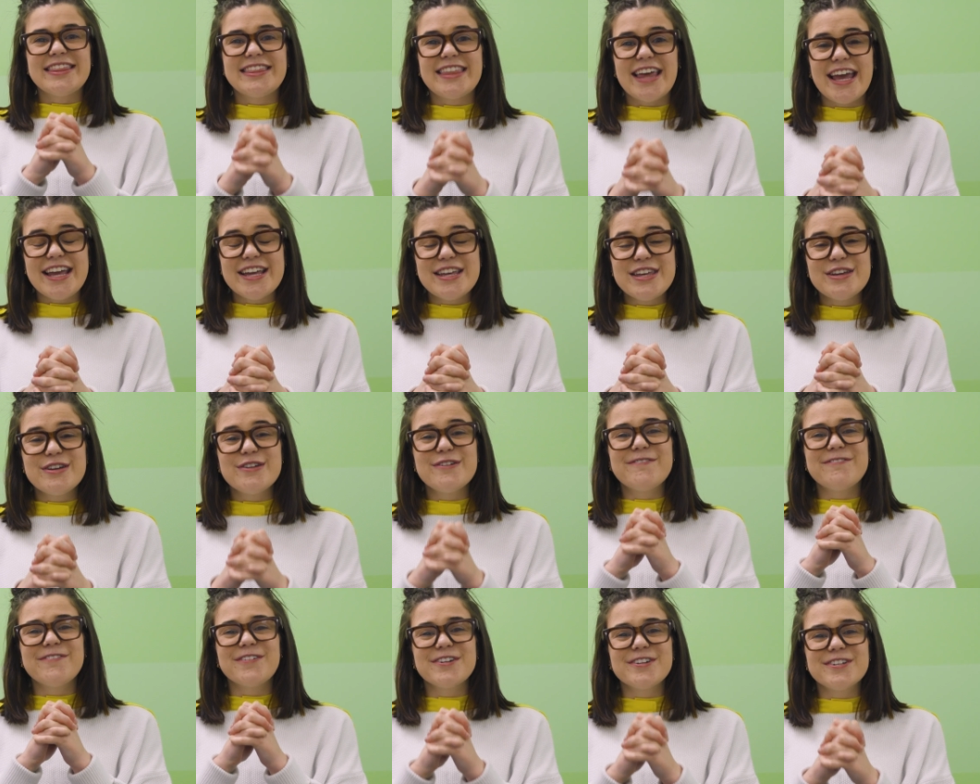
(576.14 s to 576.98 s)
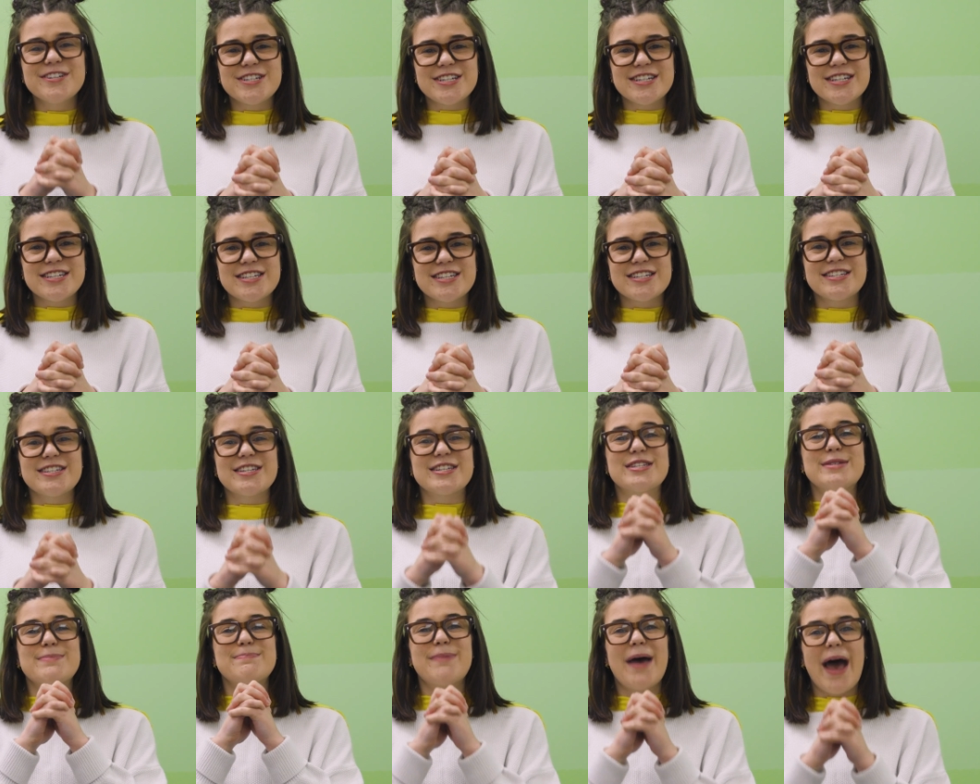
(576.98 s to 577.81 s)
thank you for
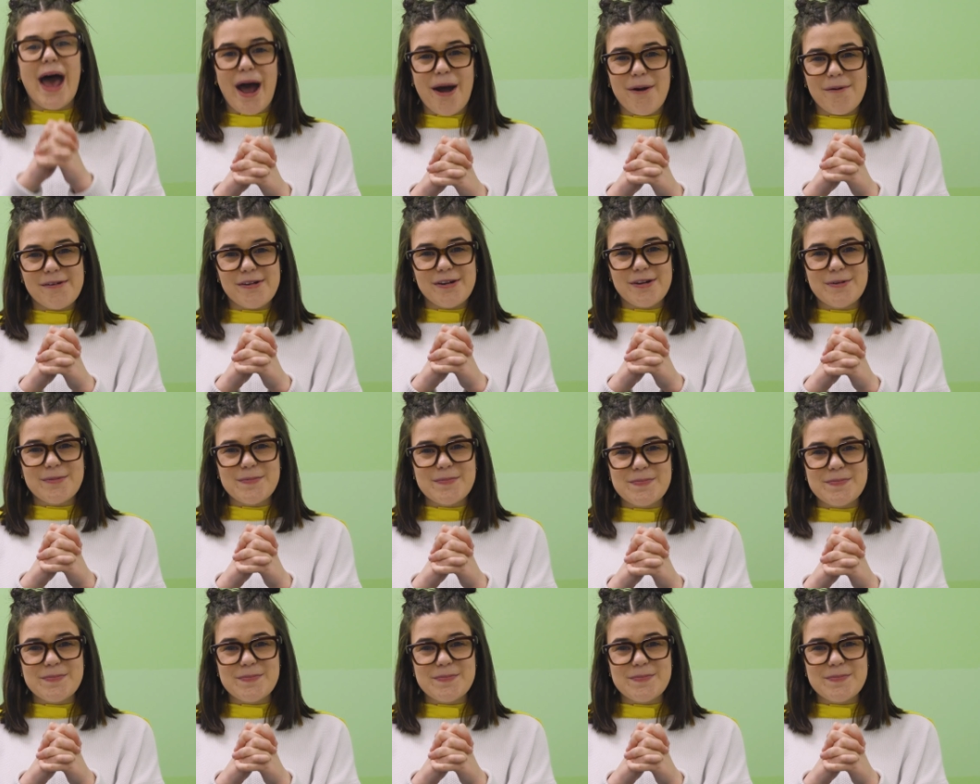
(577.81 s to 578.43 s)
Jesus' power.